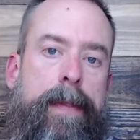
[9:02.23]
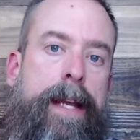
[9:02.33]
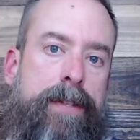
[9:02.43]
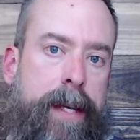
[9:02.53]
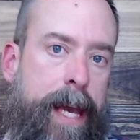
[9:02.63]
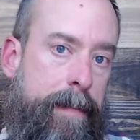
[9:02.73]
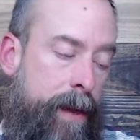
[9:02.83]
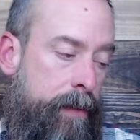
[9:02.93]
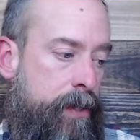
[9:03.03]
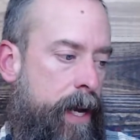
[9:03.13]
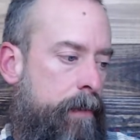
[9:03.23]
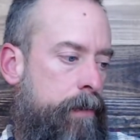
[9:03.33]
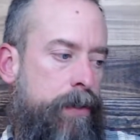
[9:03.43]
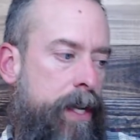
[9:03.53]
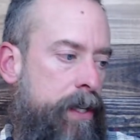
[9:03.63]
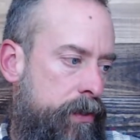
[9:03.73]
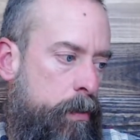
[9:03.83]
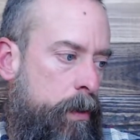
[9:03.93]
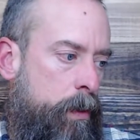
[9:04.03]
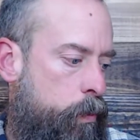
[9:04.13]
that came out of these conversations,
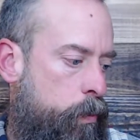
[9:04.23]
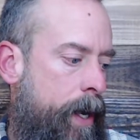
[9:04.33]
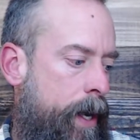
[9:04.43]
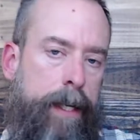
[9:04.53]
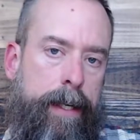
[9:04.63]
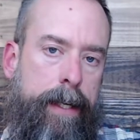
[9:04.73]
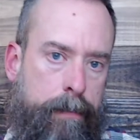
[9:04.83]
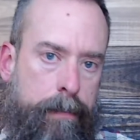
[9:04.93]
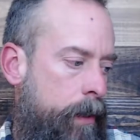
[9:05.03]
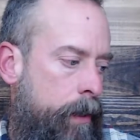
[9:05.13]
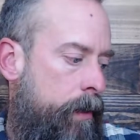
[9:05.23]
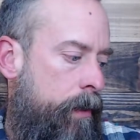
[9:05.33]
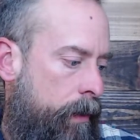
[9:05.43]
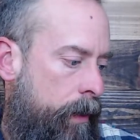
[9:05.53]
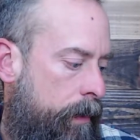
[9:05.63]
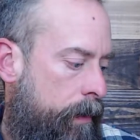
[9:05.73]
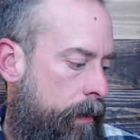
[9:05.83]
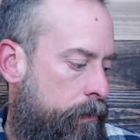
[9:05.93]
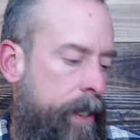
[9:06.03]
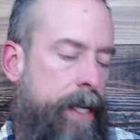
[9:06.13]
which is why we need to
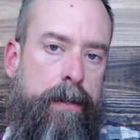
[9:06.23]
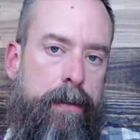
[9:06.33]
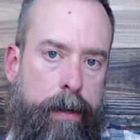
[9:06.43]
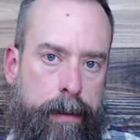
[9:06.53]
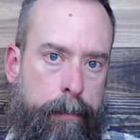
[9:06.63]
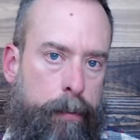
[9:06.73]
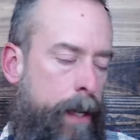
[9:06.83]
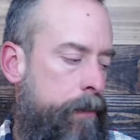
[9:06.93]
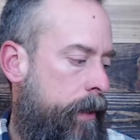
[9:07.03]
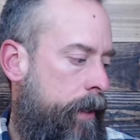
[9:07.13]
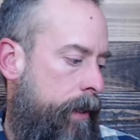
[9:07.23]
reason with the brethren